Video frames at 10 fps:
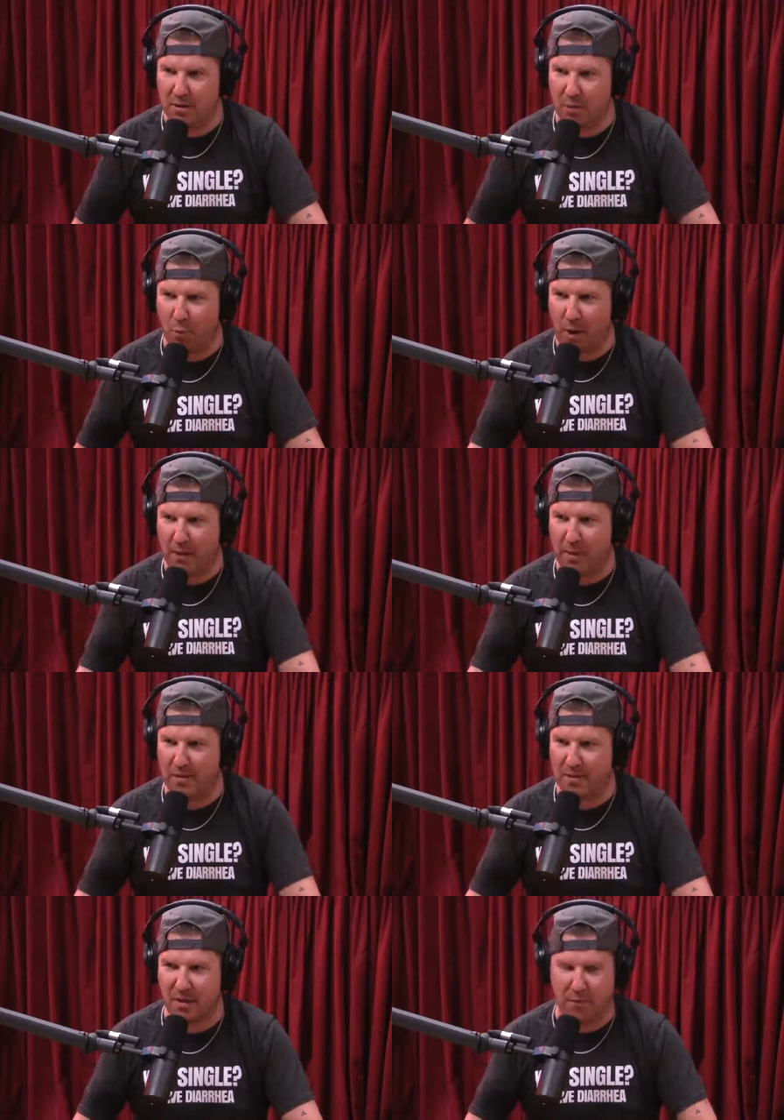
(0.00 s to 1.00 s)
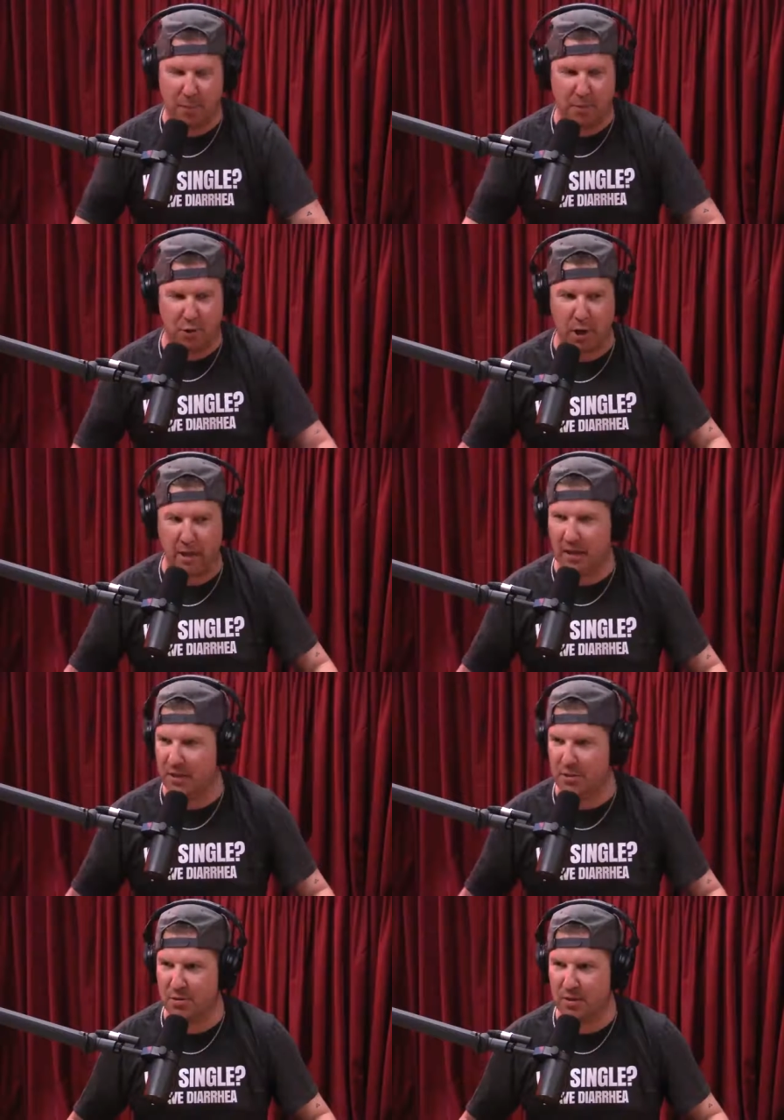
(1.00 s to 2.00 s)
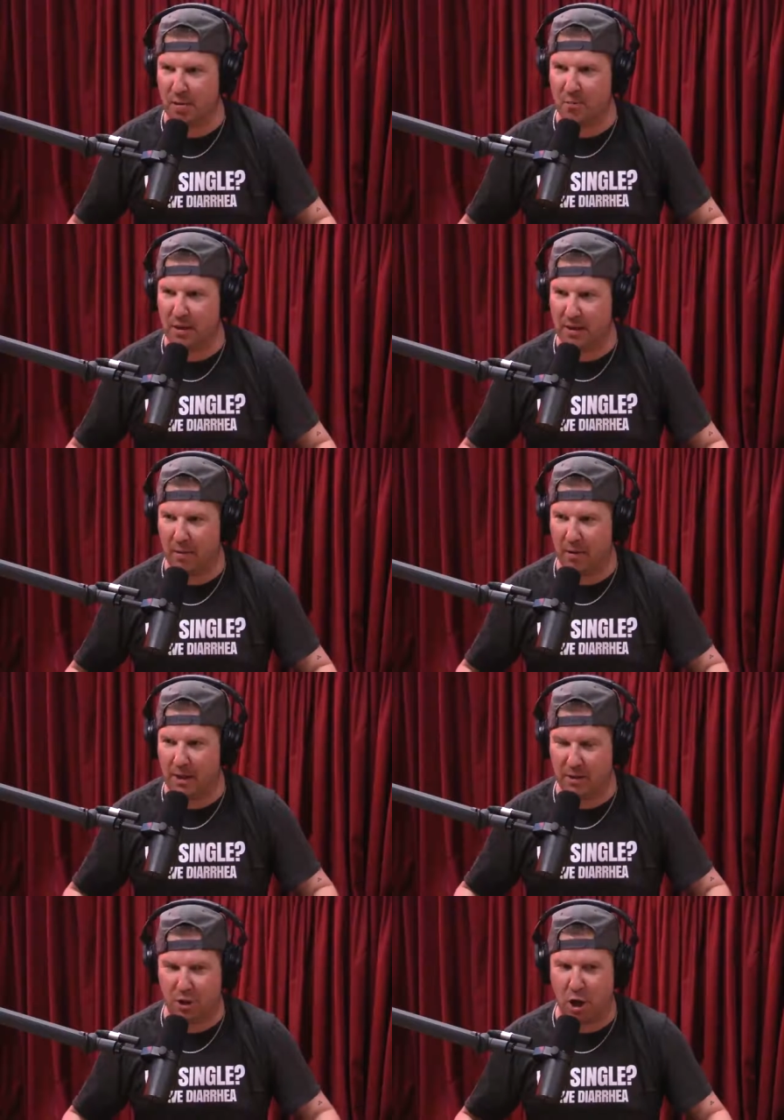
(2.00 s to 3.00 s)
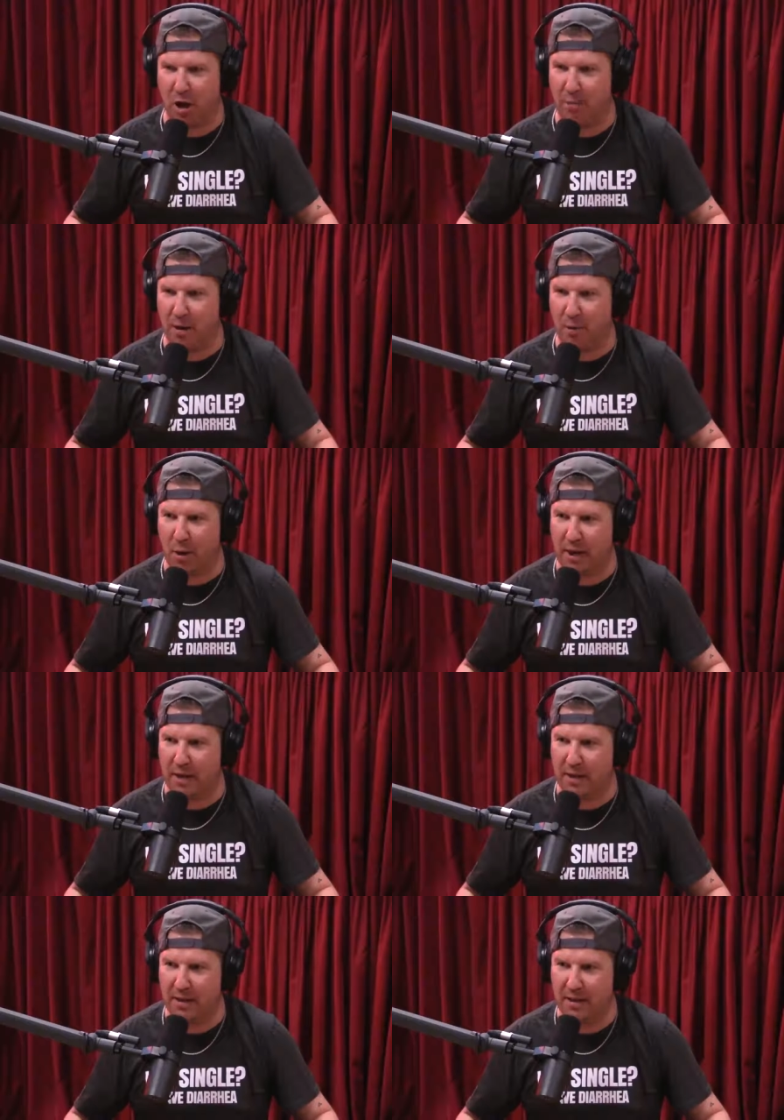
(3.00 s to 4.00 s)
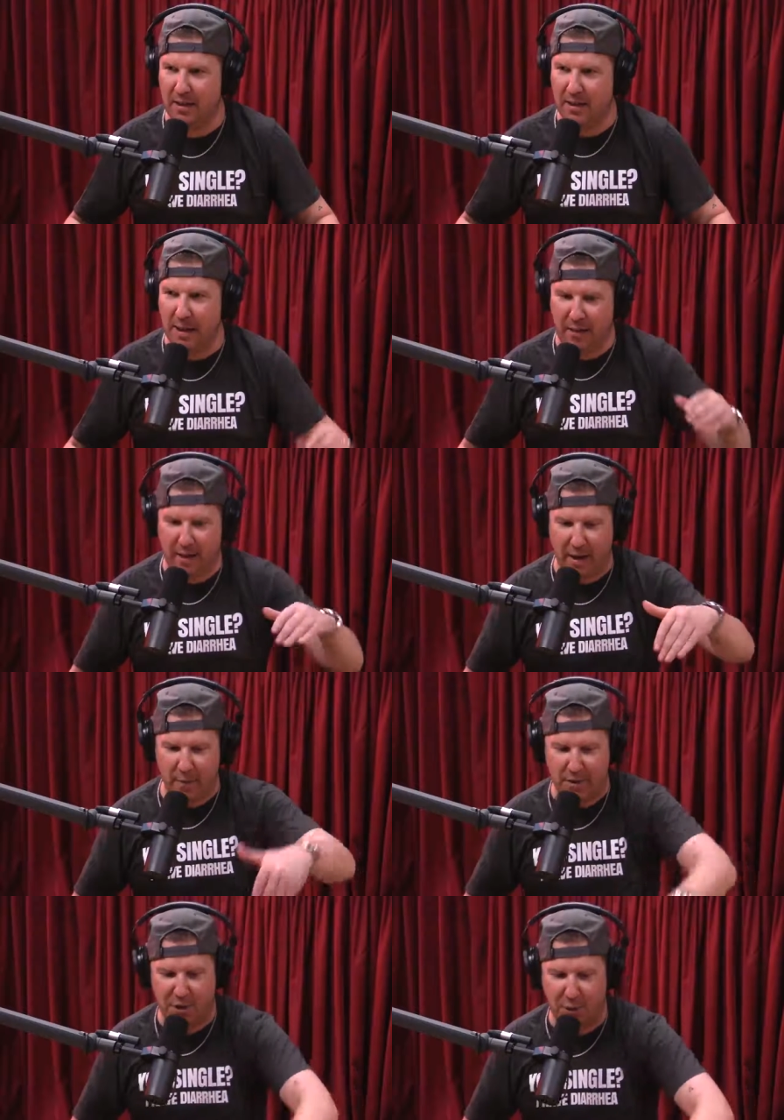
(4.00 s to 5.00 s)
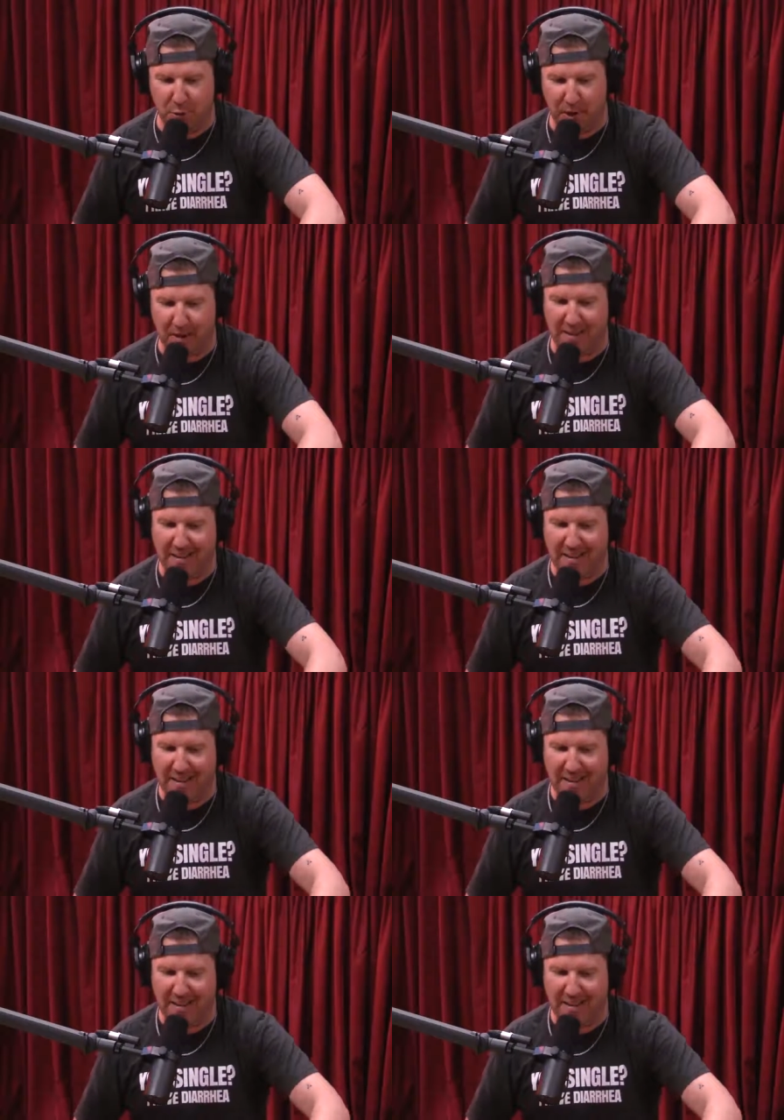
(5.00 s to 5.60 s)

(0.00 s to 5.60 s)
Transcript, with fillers: to wake myself up, or try to like do something that will like jar me awake, and then I would do it,